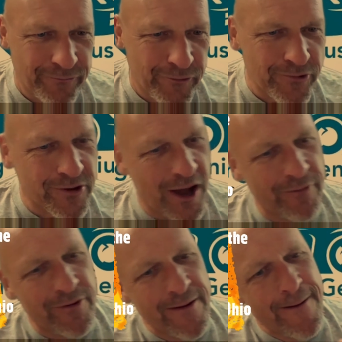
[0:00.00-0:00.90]
First
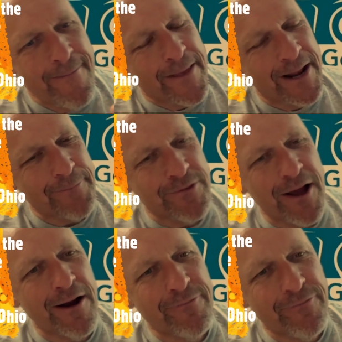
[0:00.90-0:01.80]
off, and I'm
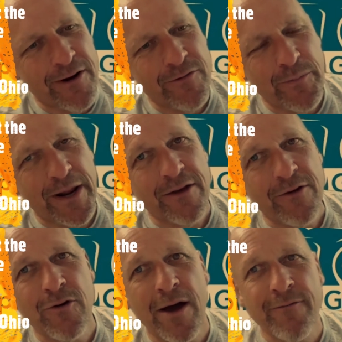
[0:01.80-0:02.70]
sorry for everybody
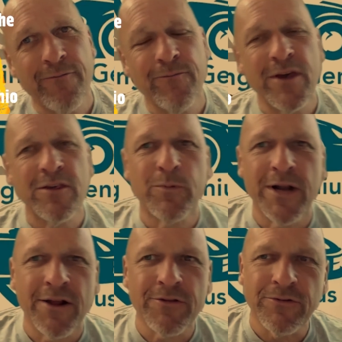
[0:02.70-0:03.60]
who I've
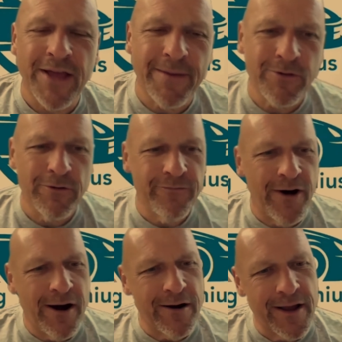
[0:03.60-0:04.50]
mispronounced your name so far,